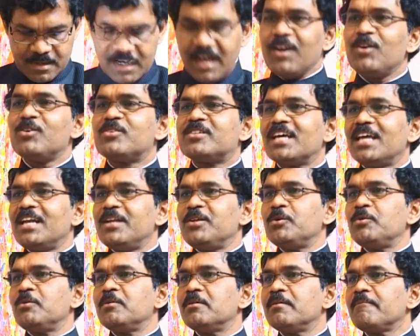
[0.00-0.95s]
I'll tell
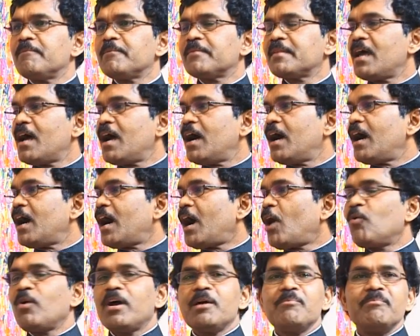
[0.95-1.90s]
you
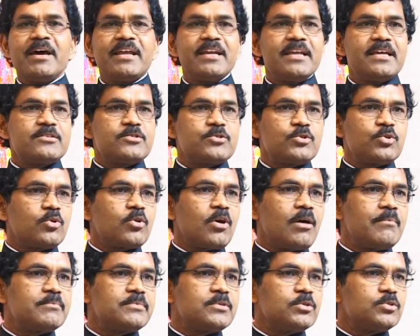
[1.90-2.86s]
how I managed to
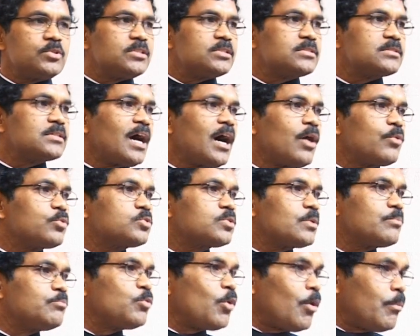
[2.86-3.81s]
come to this
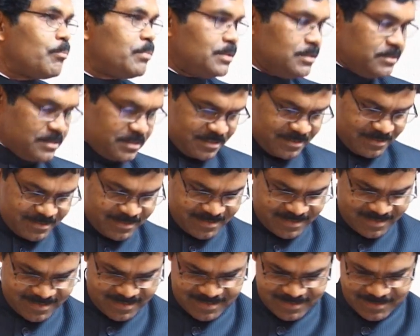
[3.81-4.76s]
house of nobles.
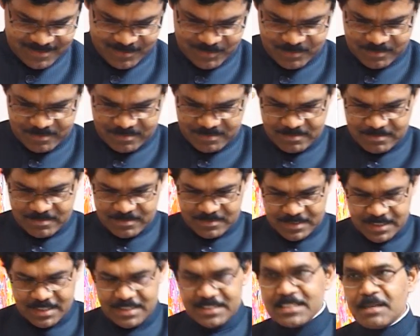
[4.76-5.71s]

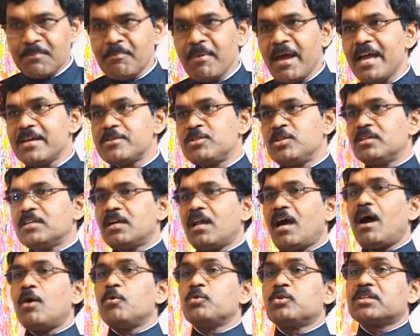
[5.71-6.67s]
It is amazing, an
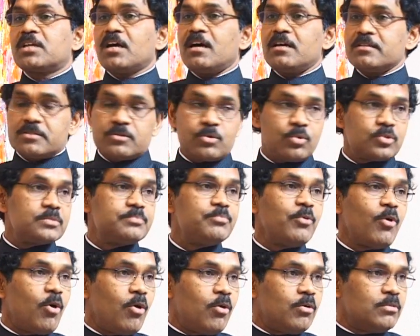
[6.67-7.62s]
outcast was
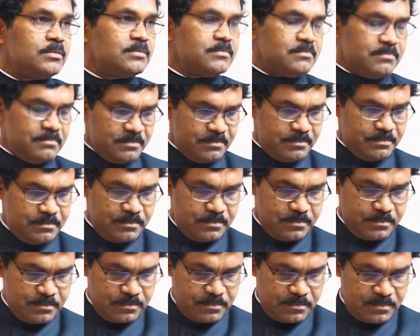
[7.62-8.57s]
born
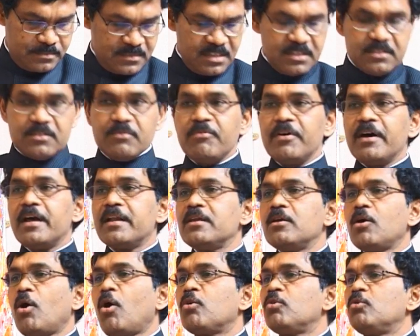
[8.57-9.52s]
in a
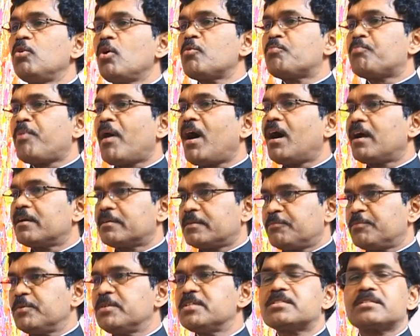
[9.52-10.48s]
very unknown part
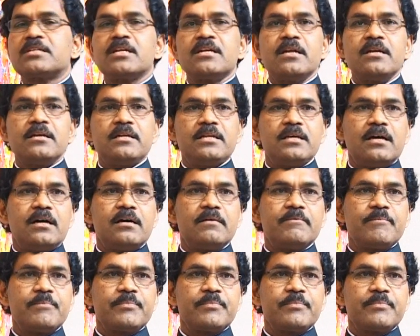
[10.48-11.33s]
of eastern India.